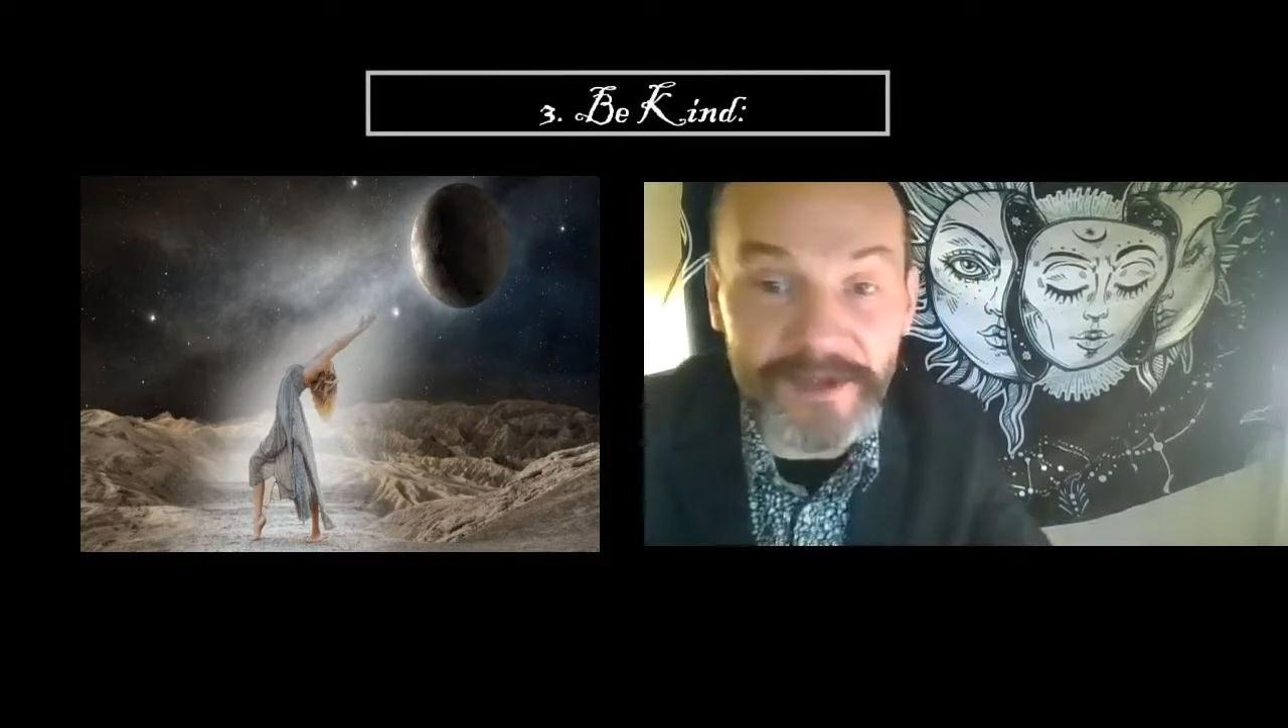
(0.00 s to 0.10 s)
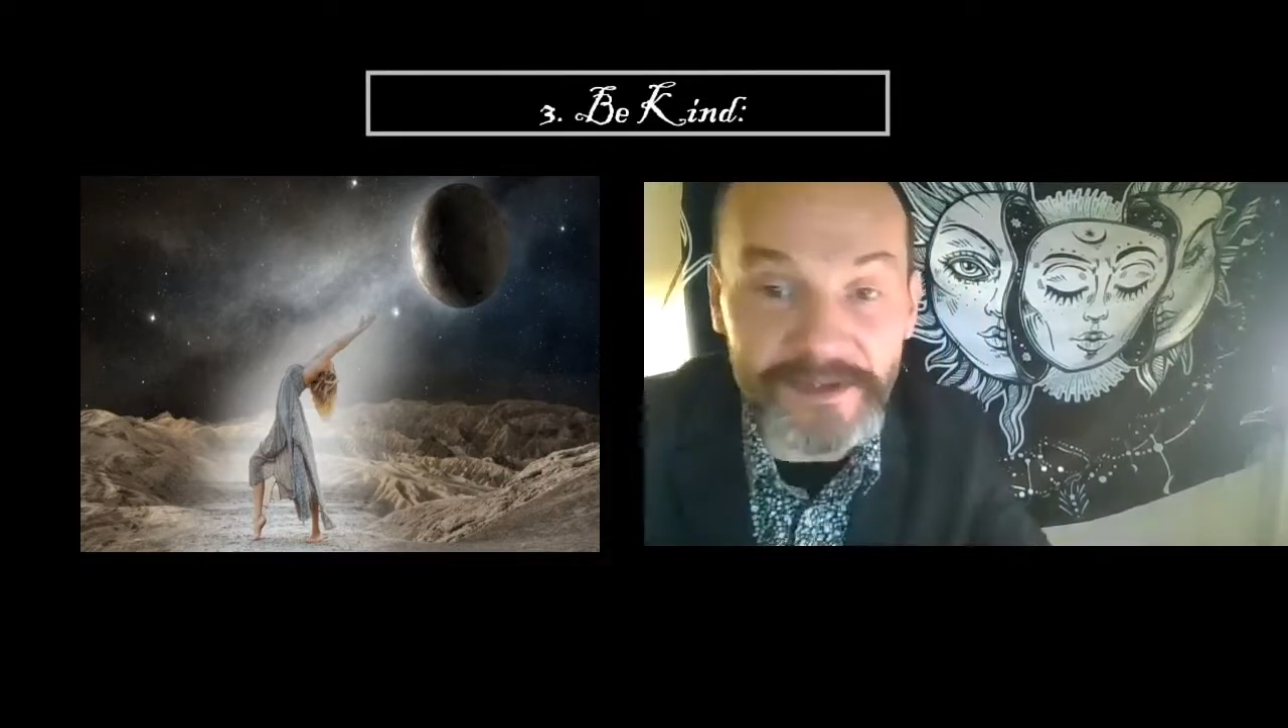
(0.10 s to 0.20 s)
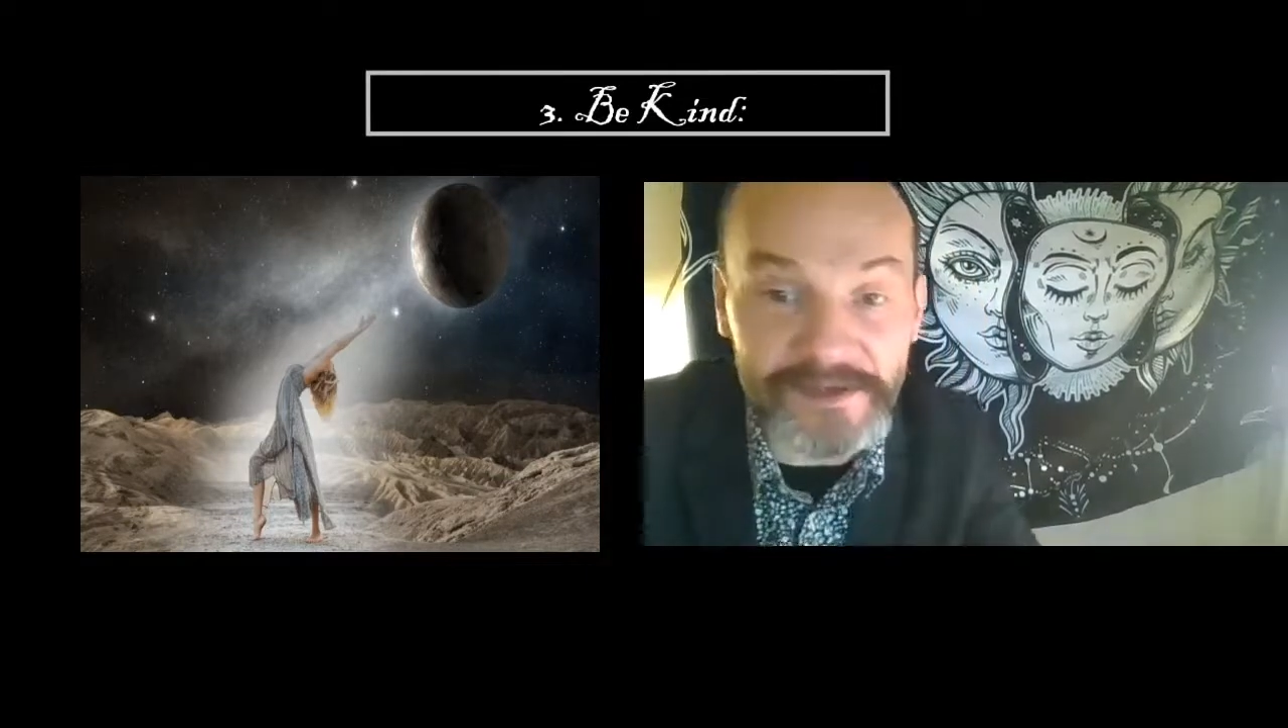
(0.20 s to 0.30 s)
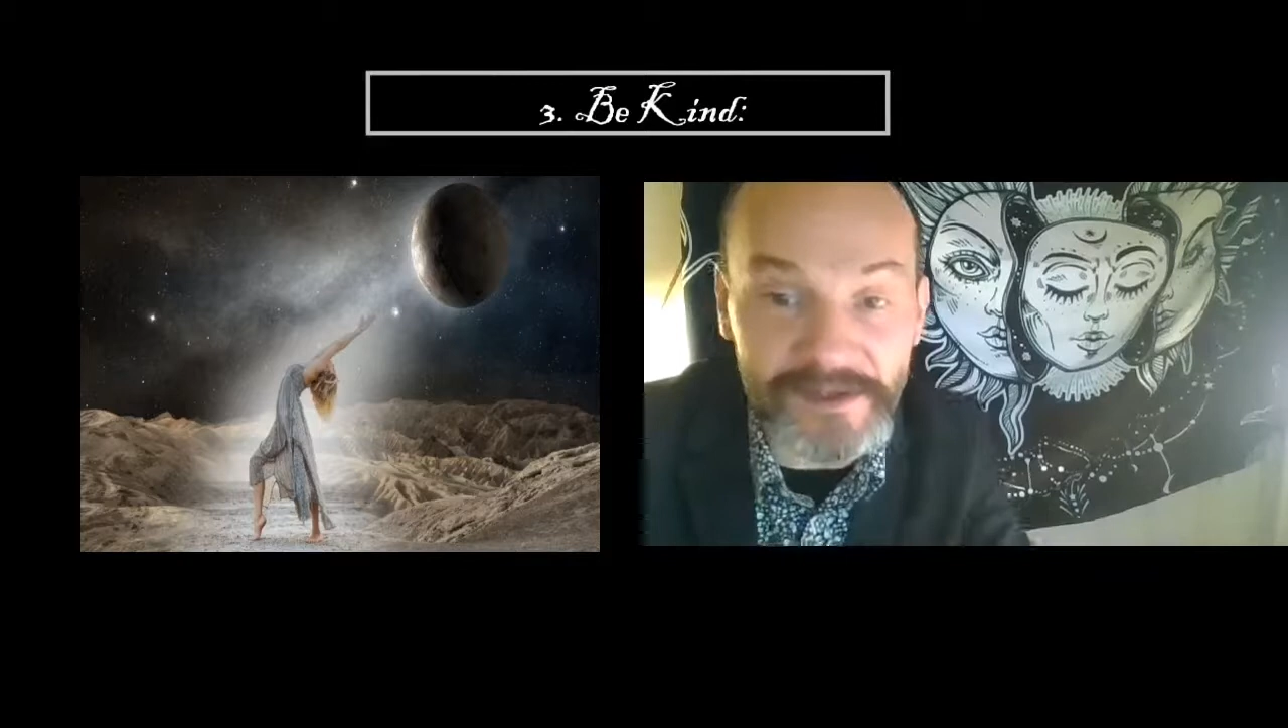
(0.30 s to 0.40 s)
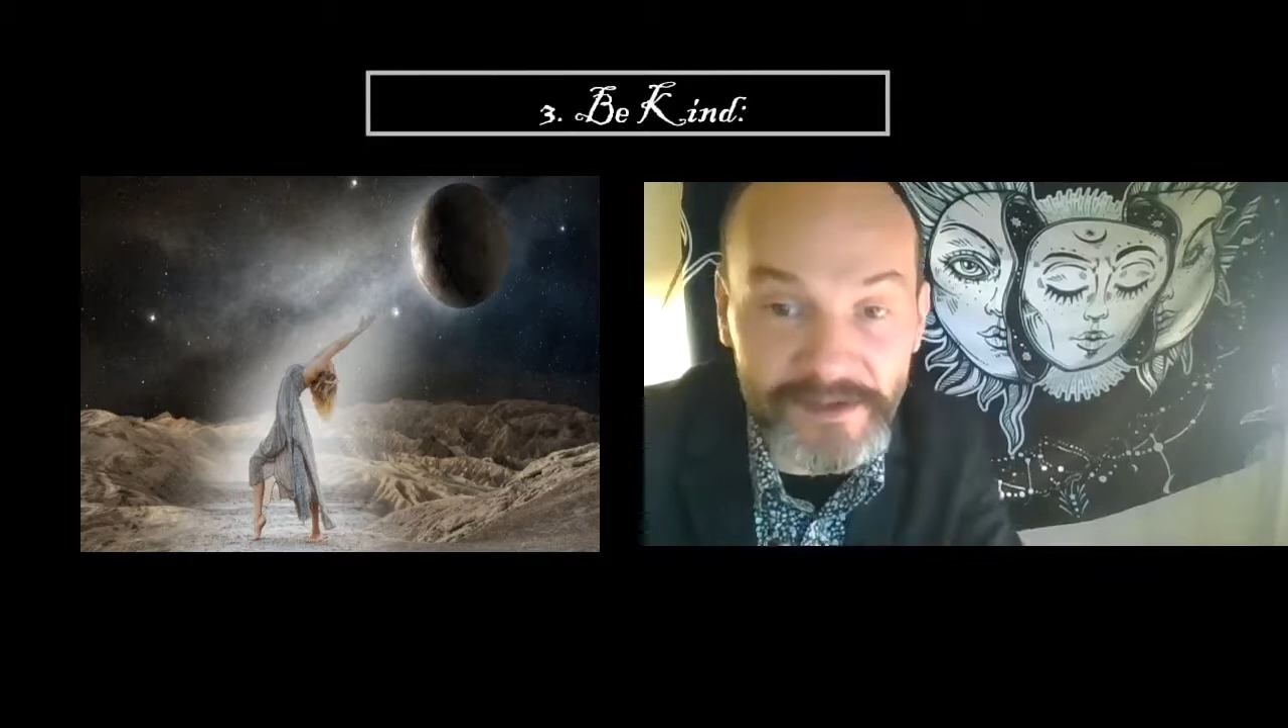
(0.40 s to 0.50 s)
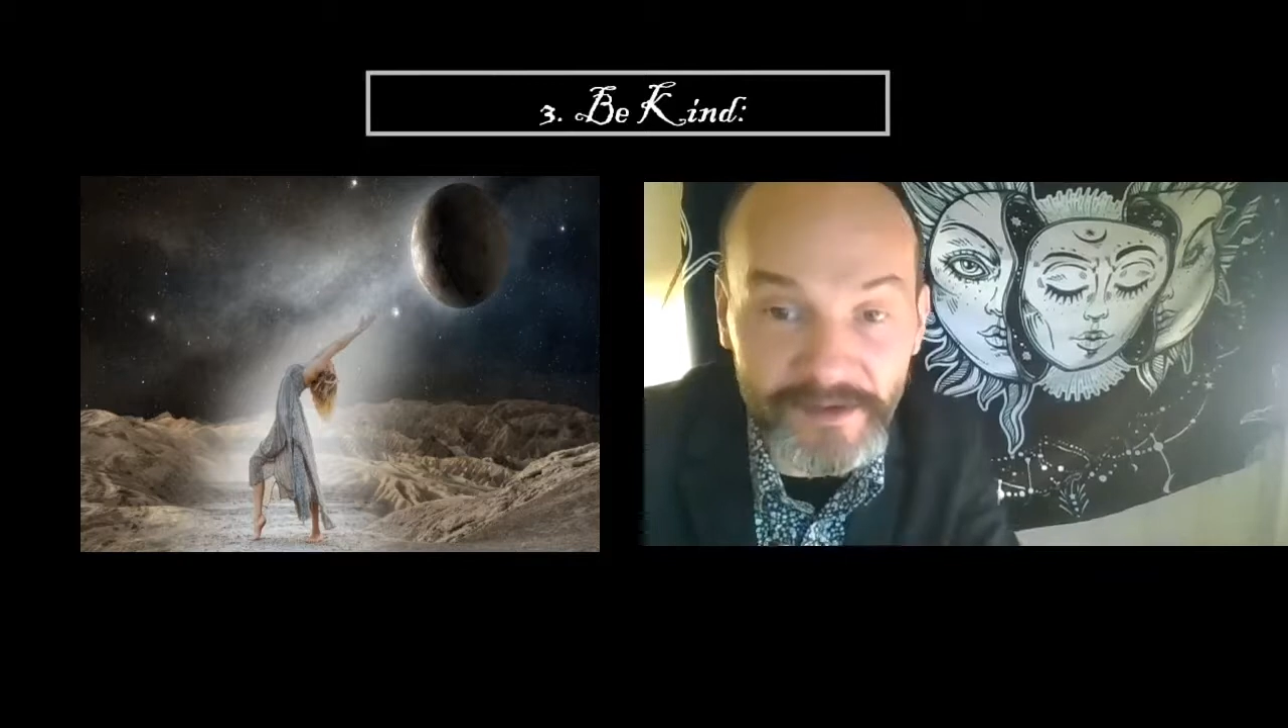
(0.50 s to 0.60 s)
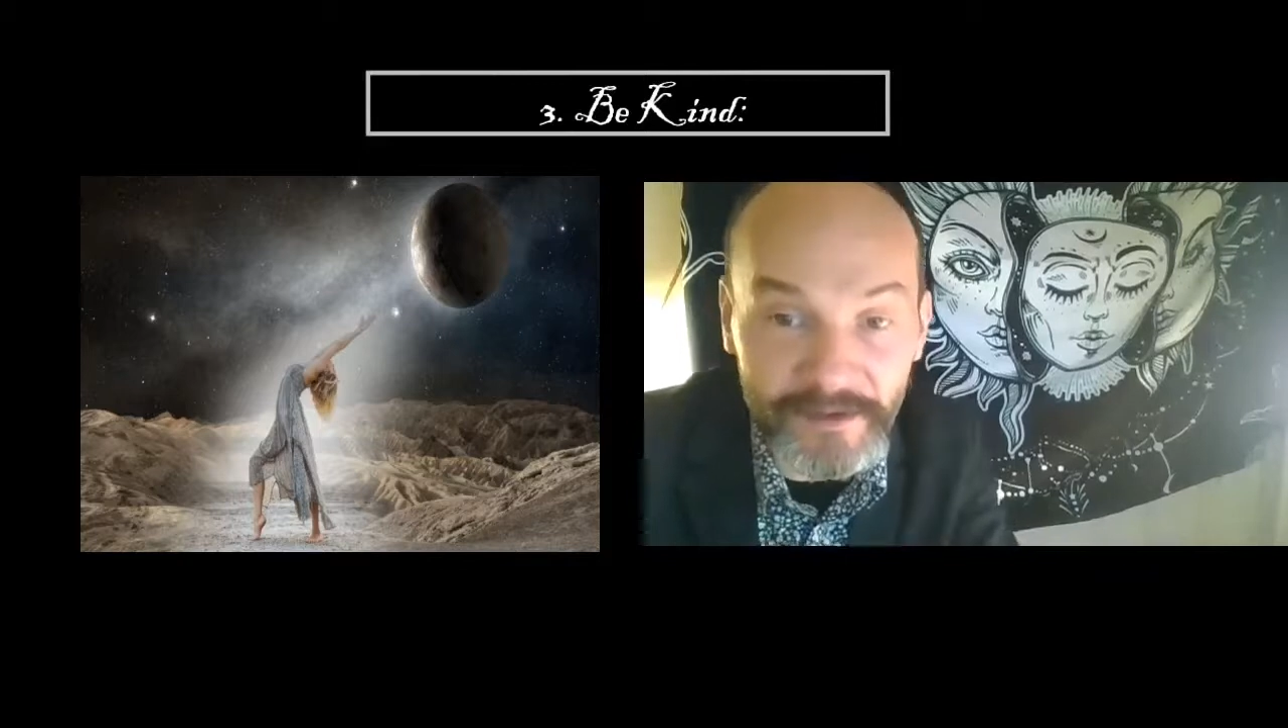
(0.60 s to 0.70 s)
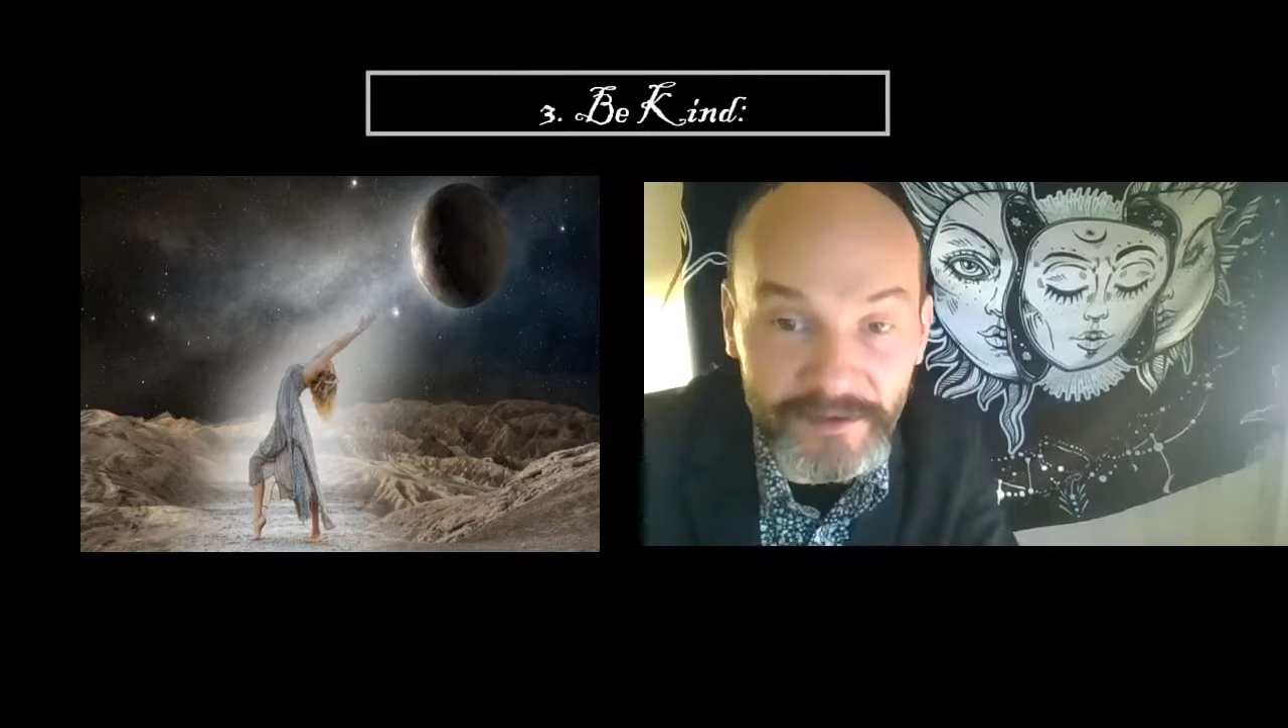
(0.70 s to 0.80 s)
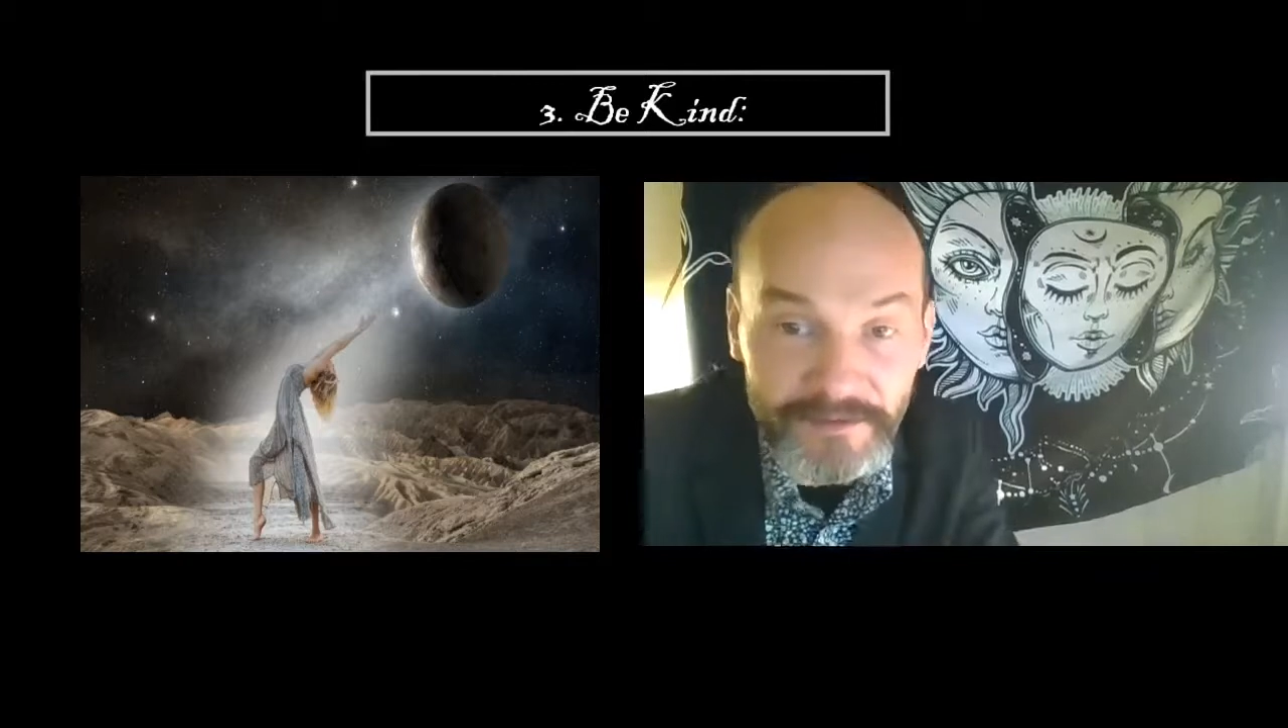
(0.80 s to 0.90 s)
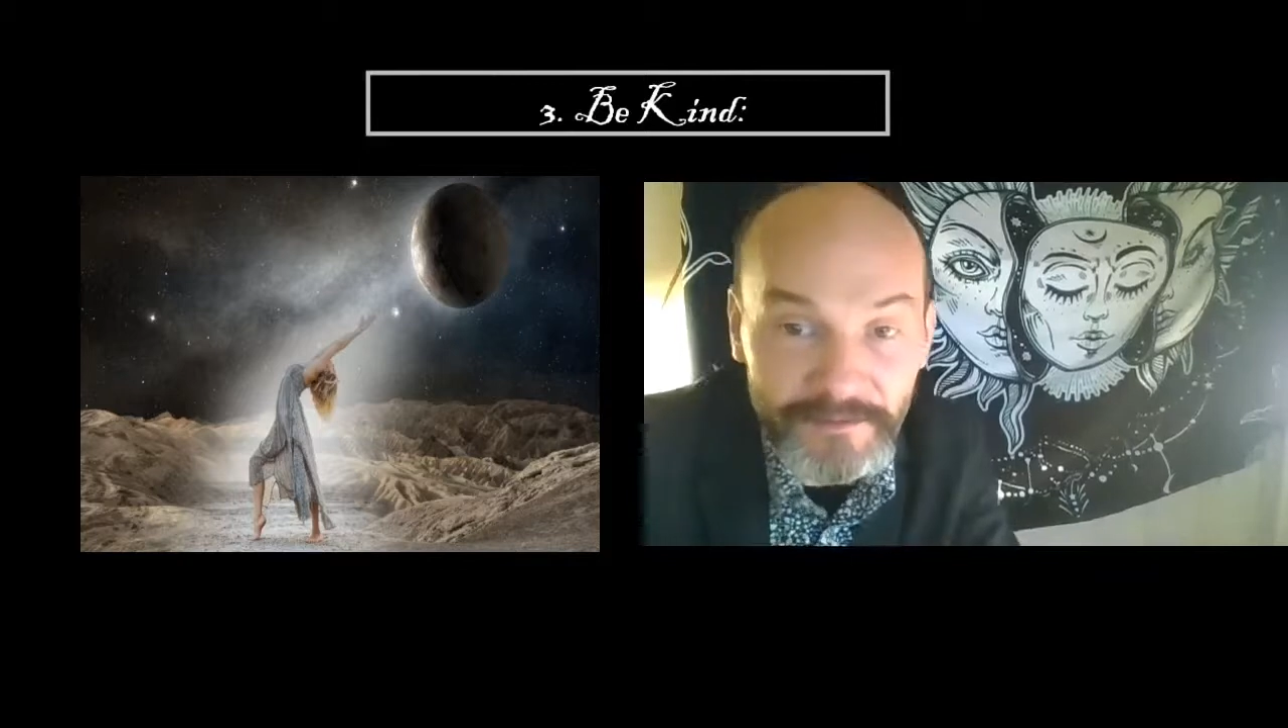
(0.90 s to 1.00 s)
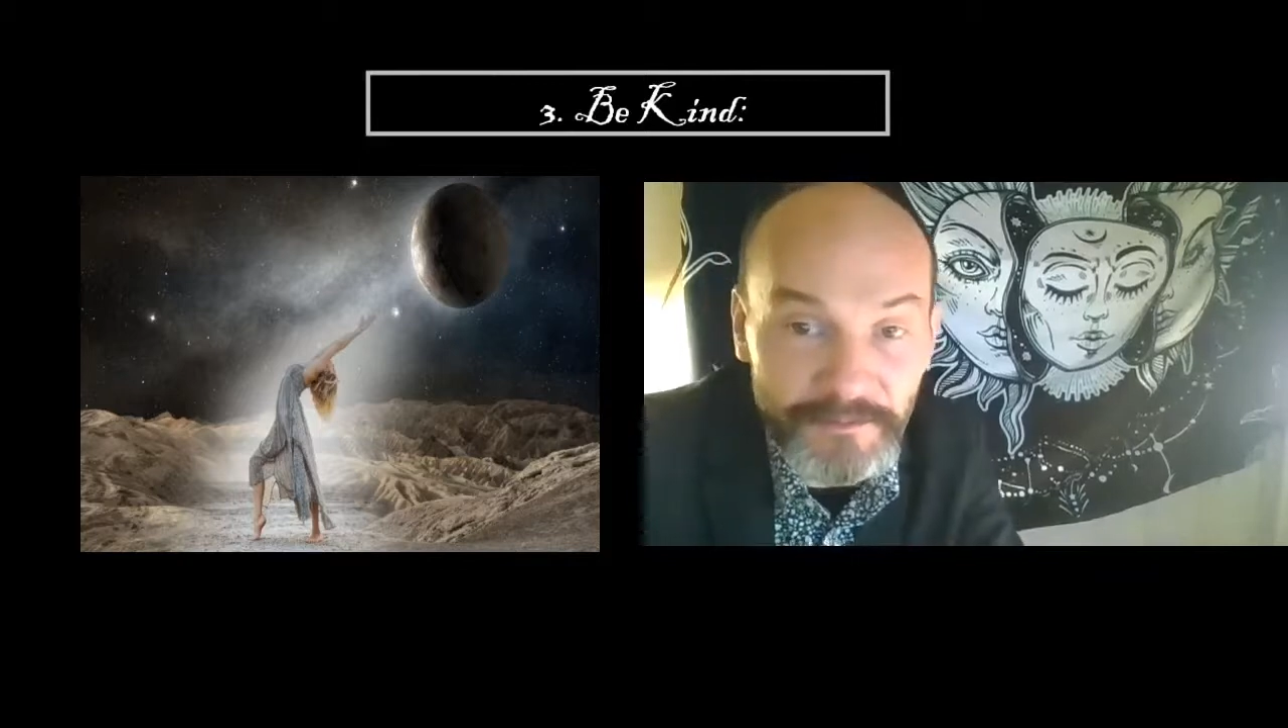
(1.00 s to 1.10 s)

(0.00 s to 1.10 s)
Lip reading: being there's only